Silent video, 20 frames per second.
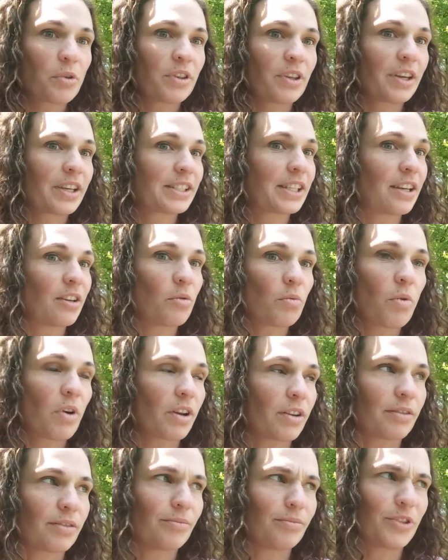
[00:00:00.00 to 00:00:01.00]
with it because I didn't
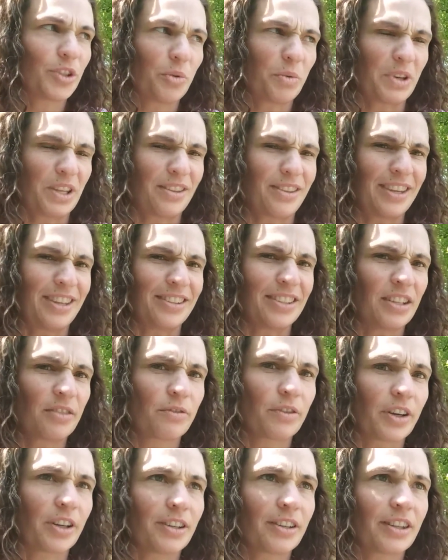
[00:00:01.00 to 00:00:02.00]
want to do anything
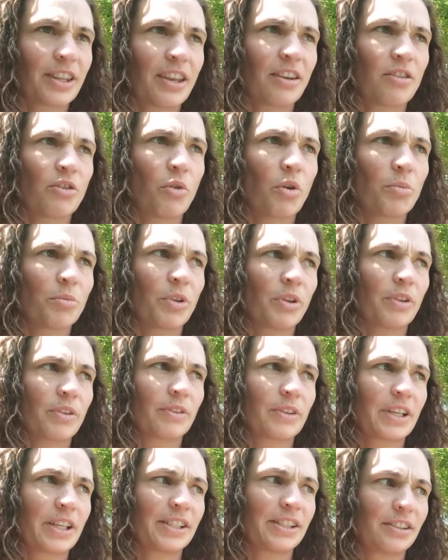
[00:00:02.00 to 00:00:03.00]
different than normal. Because,